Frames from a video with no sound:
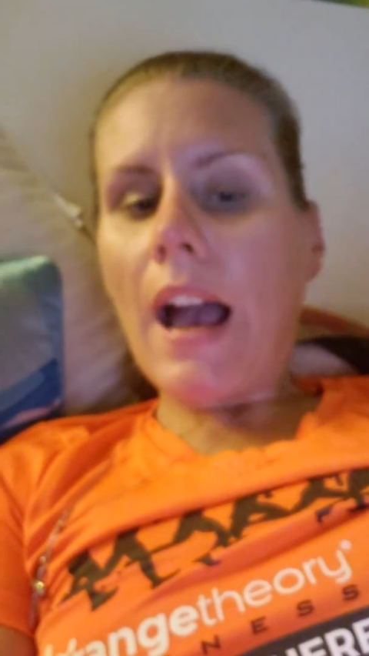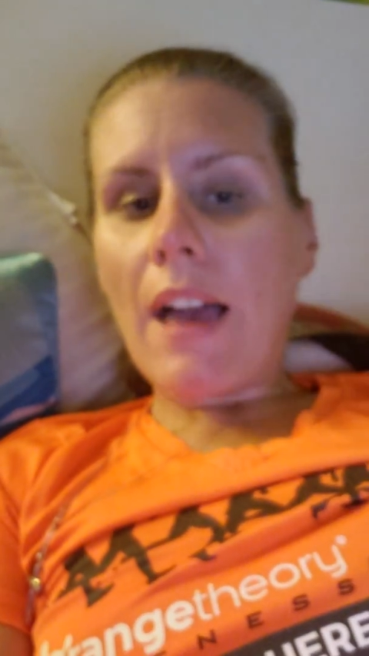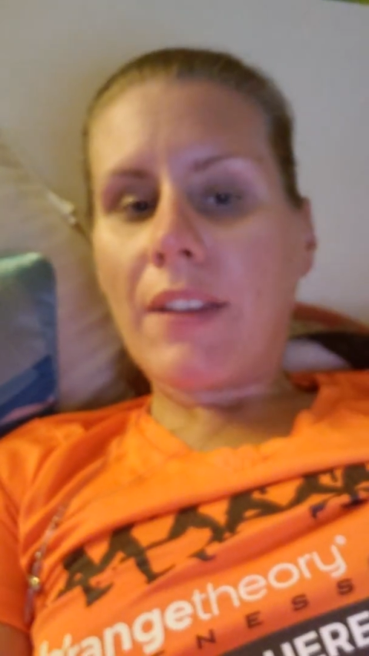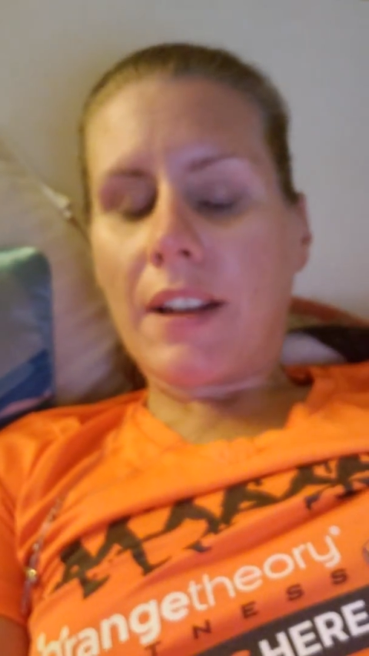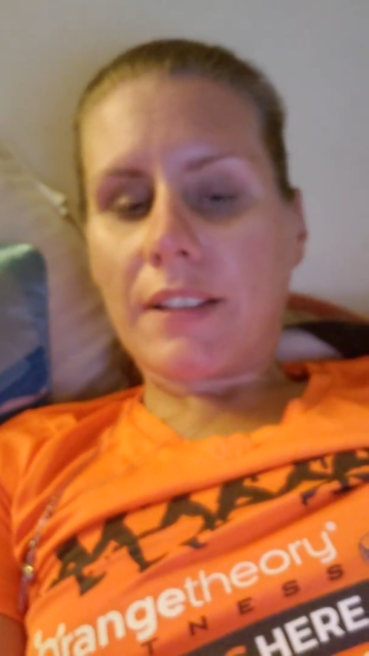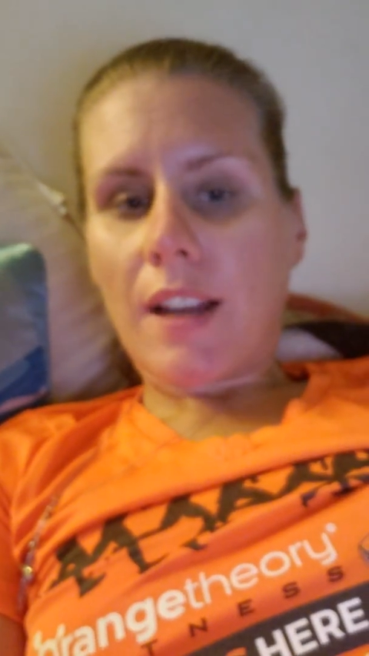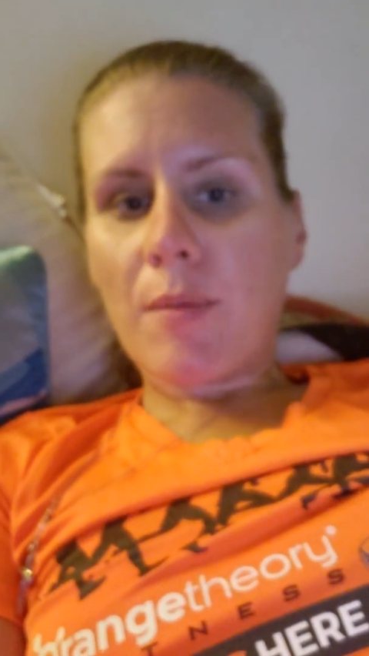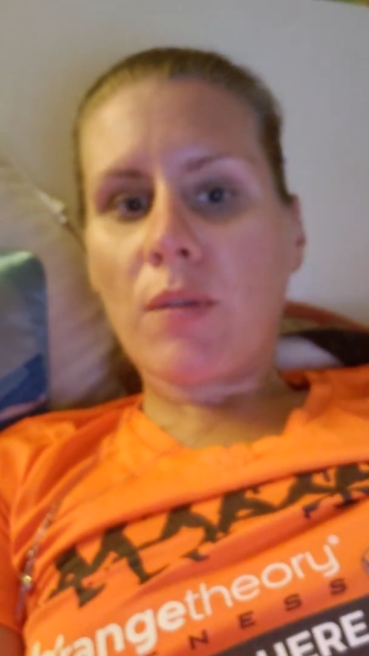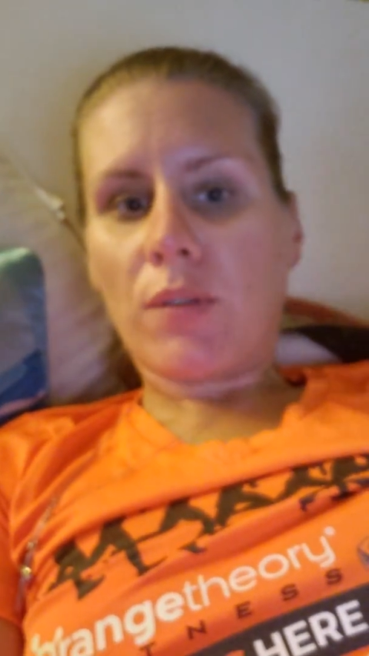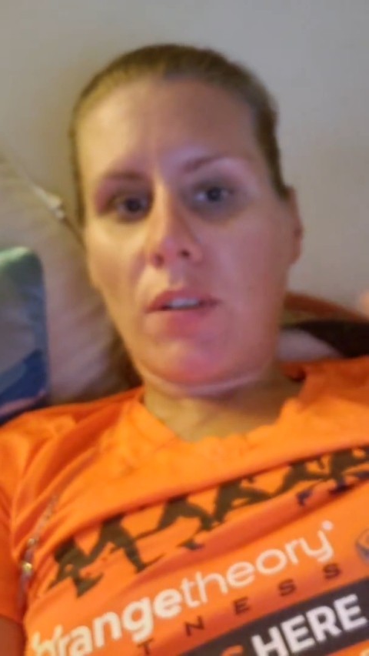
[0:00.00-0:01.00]
and then as
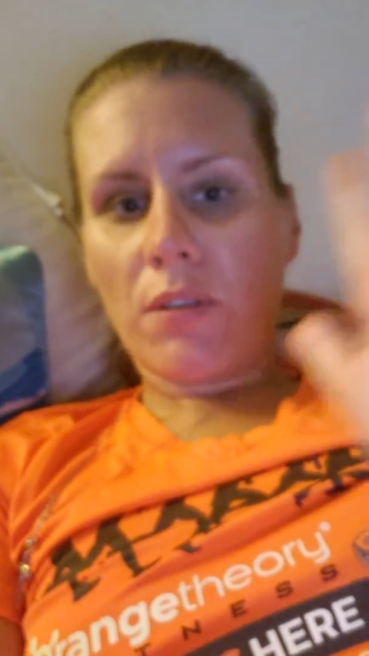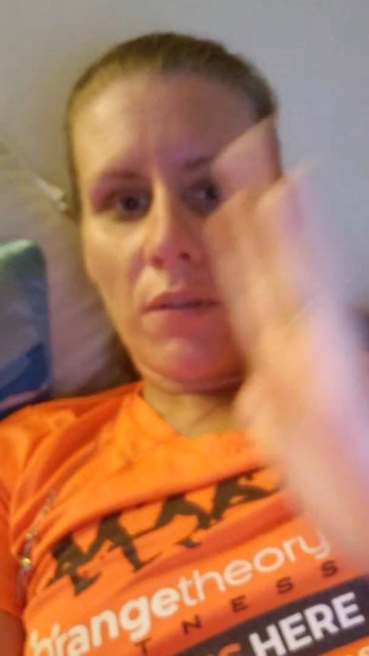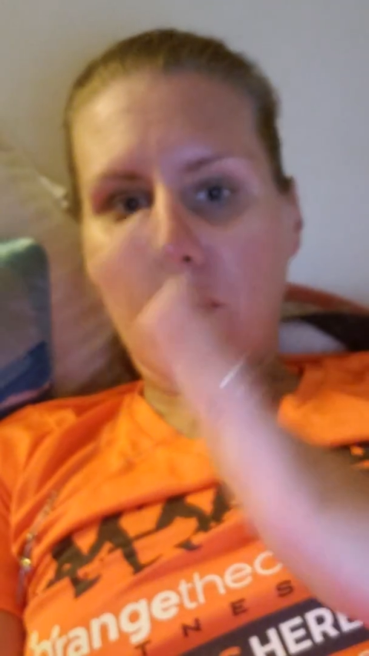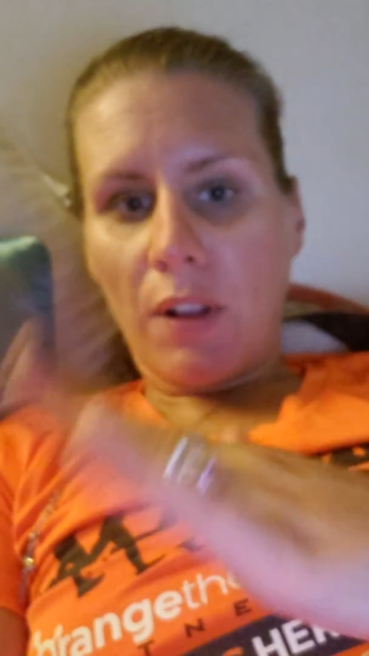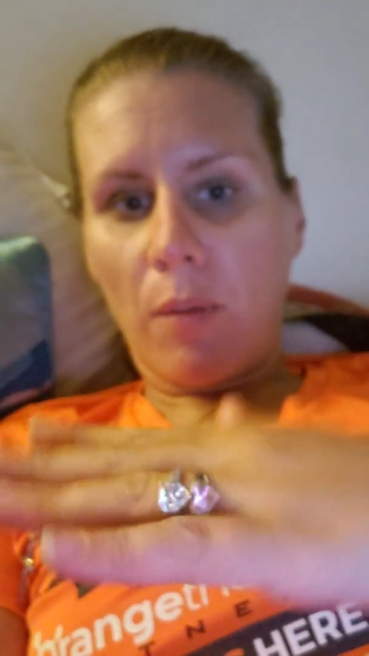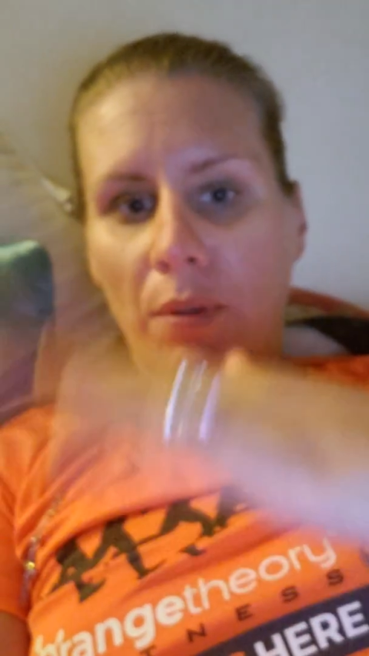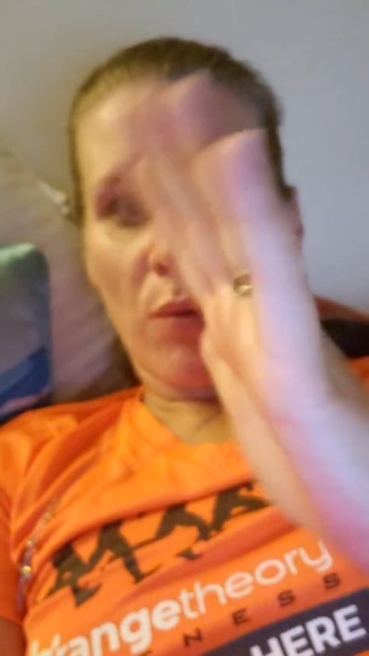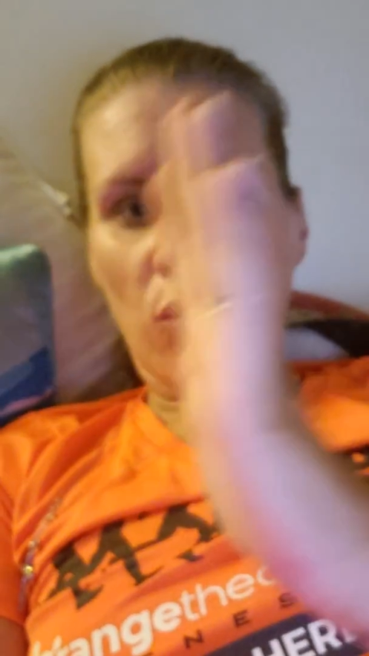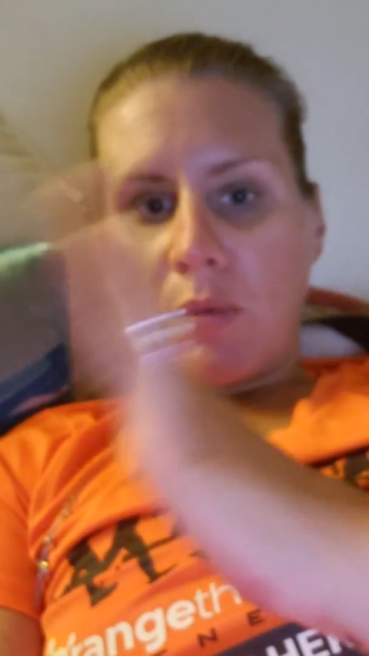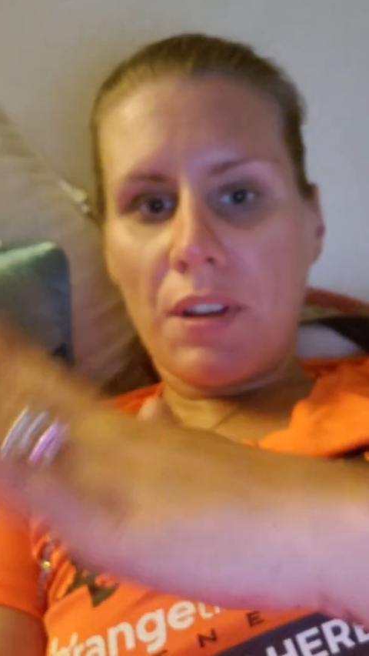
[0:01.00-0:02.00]
time goes on, you develop a
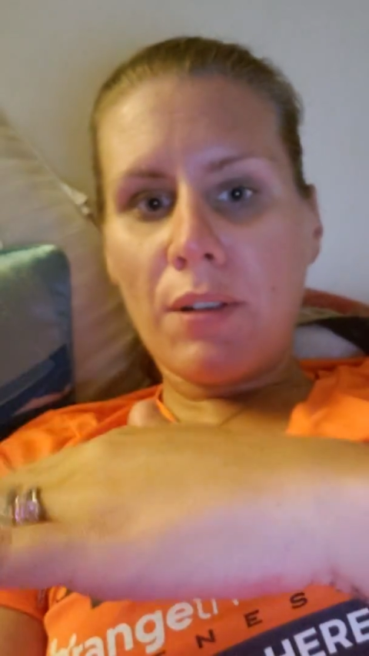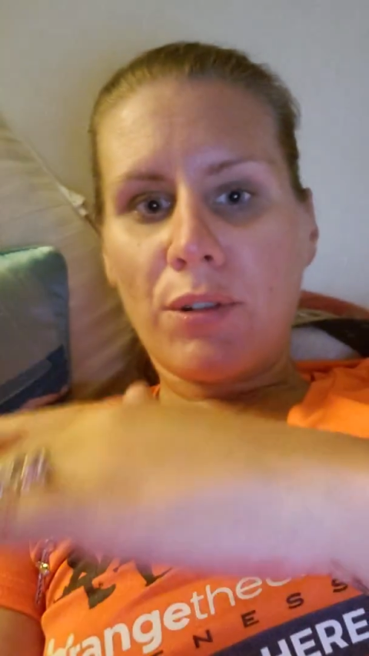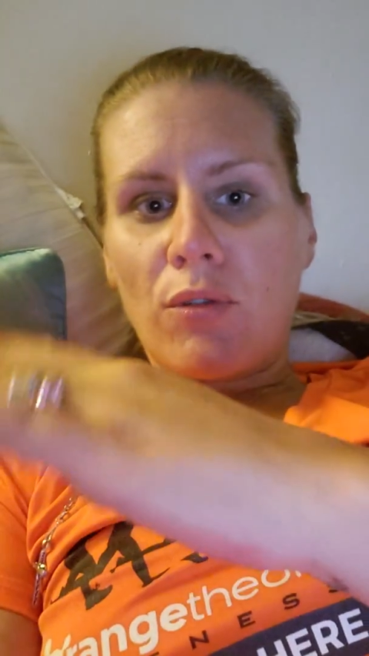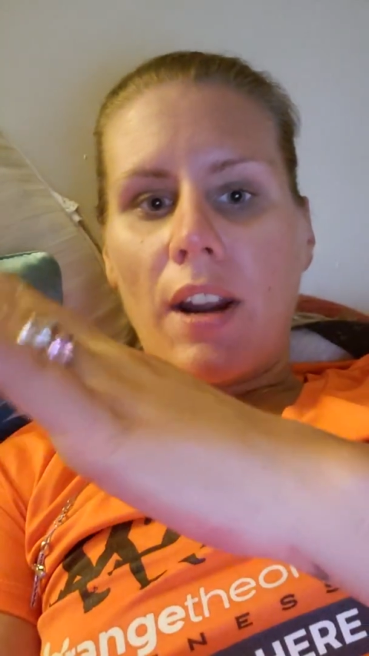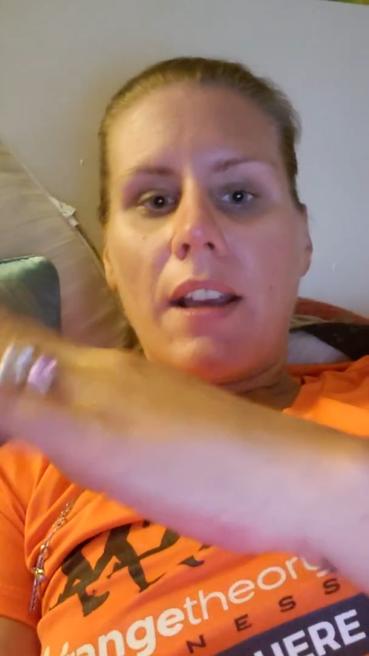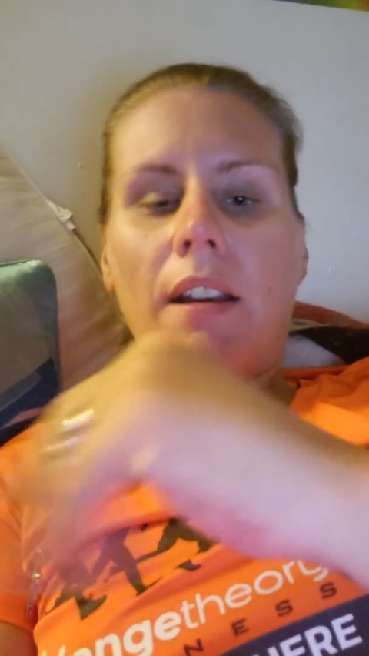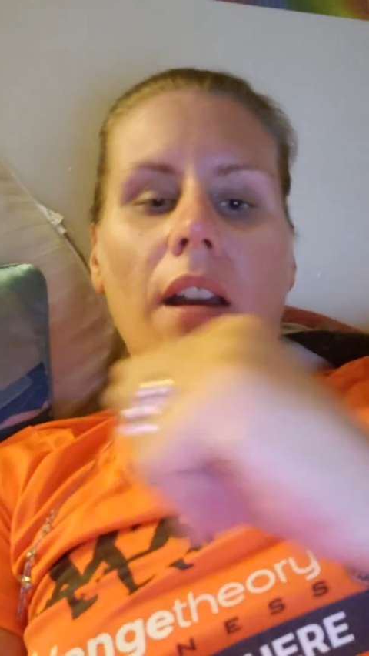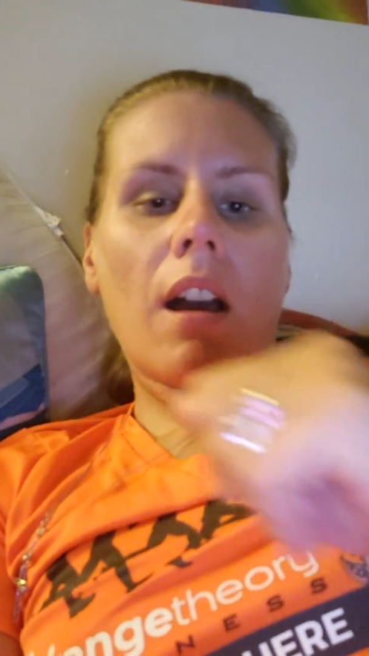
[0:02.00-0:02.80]
normal heel strike.